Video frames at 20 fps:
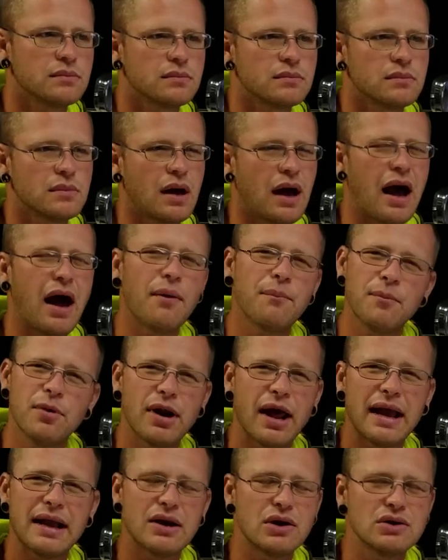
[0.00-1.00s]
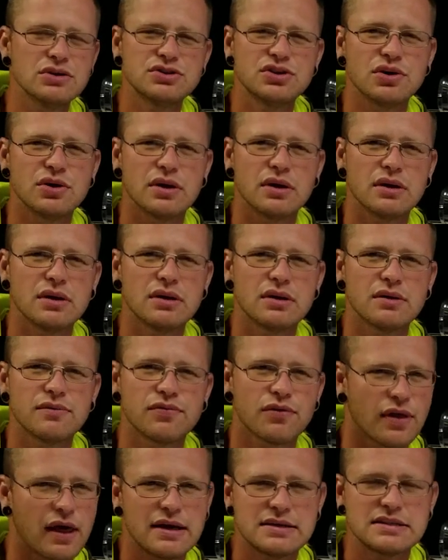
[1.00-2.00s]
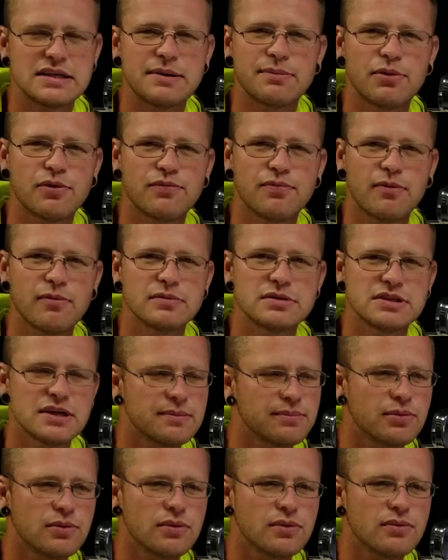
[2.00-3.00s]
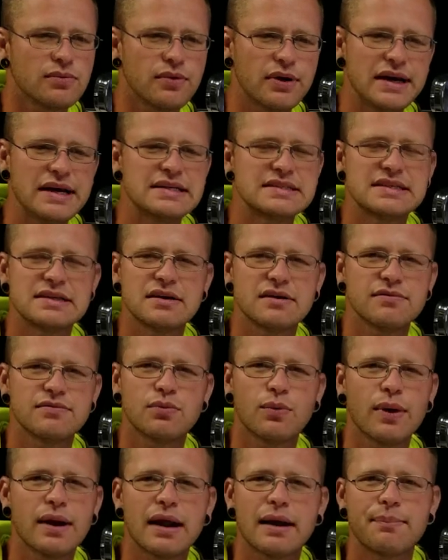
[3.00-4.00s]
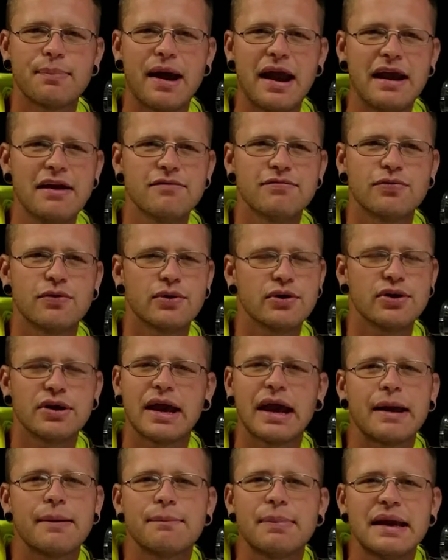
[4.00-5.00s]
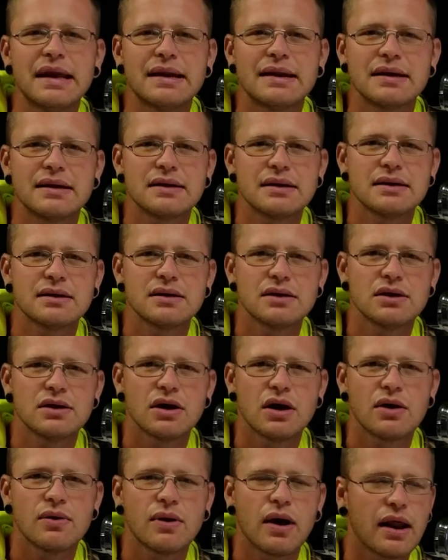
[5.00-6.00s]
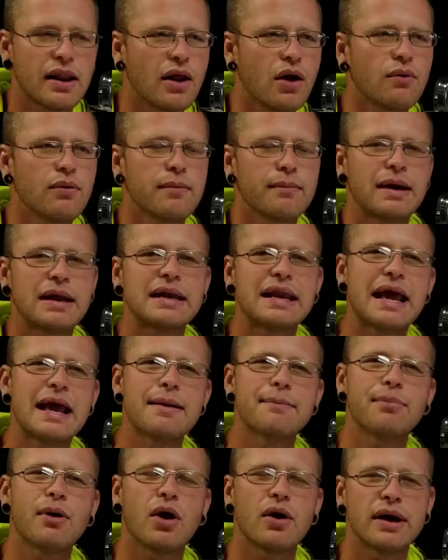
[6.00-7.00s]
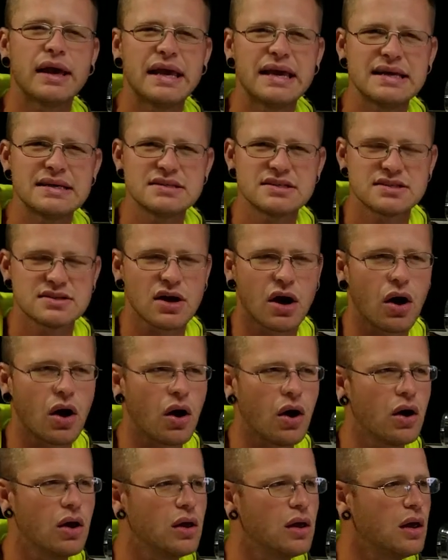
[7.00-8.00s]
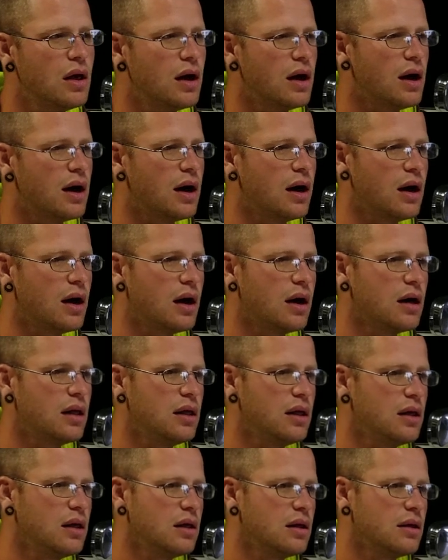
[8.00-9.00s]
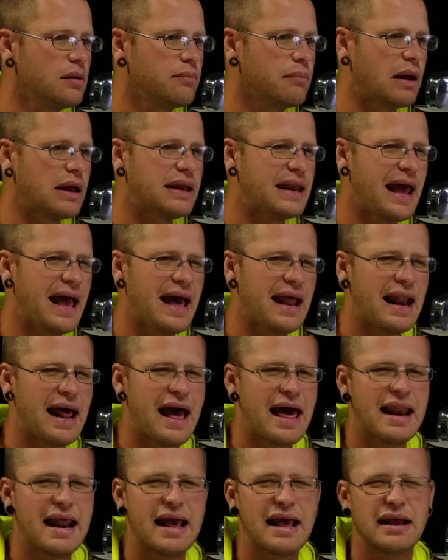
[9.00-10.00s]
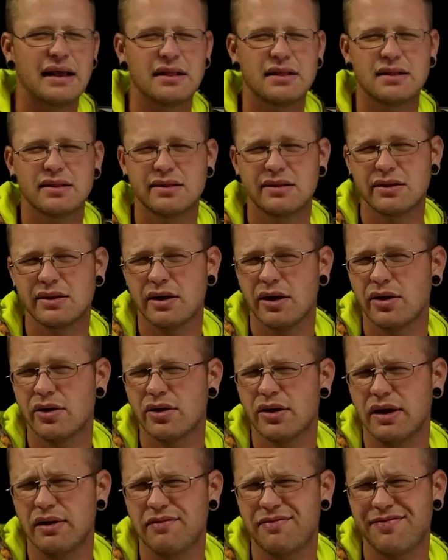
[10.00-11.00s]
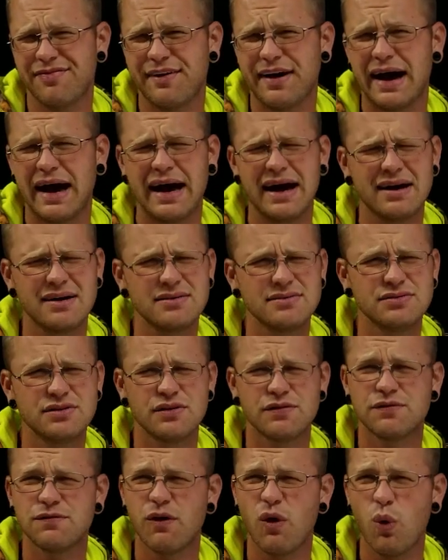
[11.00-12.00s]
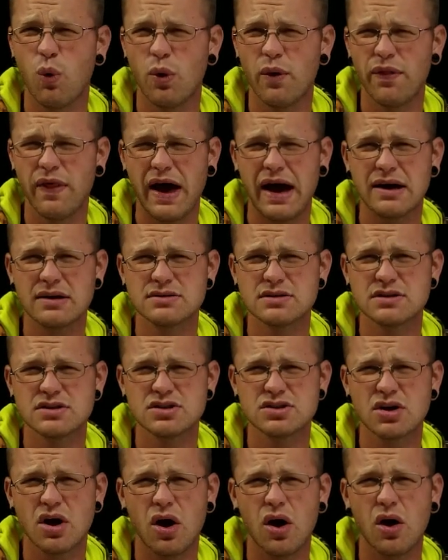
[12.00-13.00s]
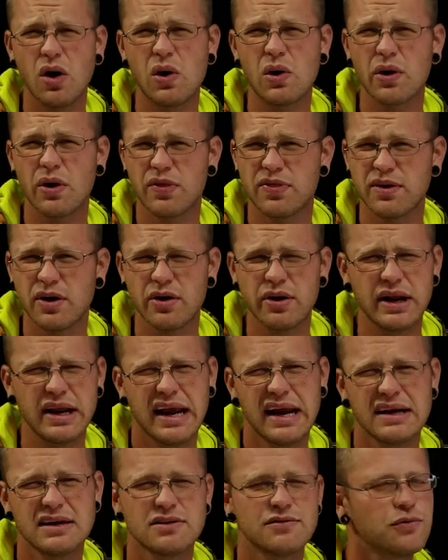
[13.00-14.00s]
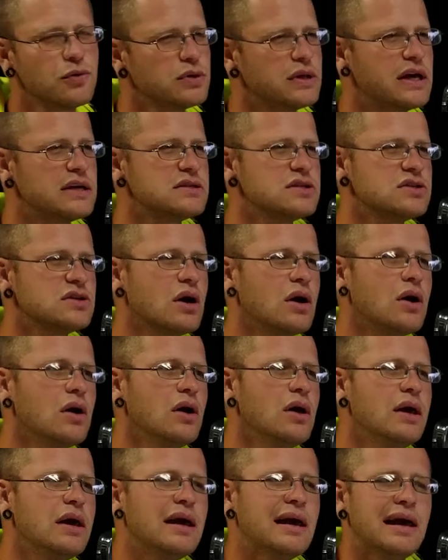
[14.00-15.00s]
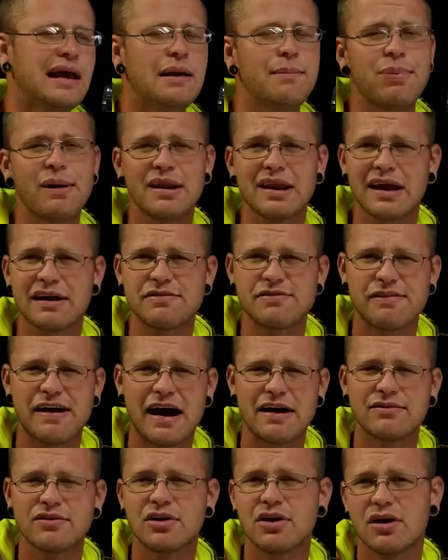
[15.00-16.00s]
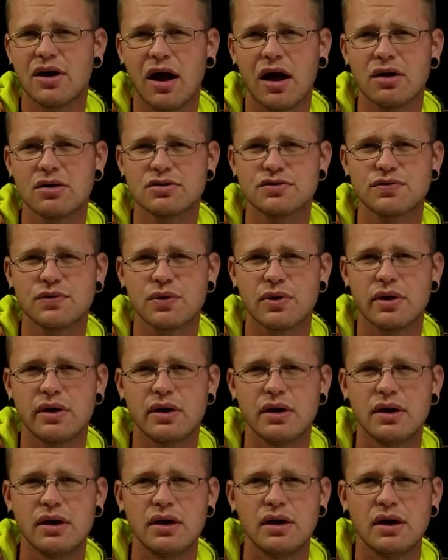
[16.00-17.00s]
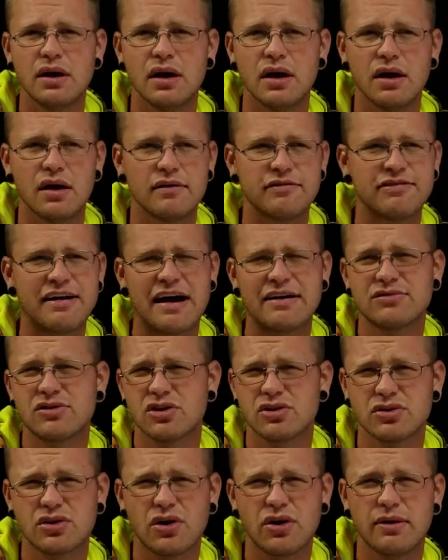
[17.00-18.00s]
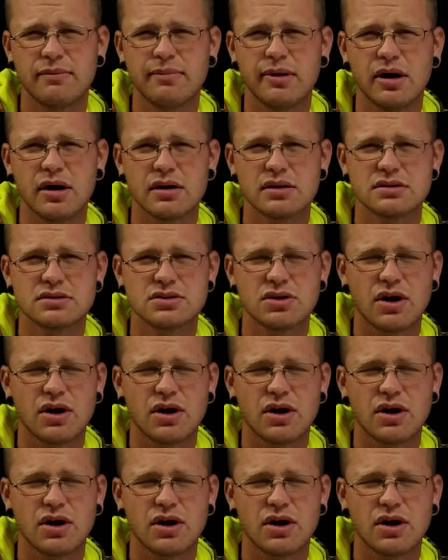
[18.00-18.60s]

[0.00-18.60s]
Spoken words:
going to hang on to it for that simple reason of what I paid for it. You can't beat it. I know when my dad bought his stall, my dad had a 35 to 4,000 stall or a 38 to 4,000 stall. He paid like $500 for it. $530. So I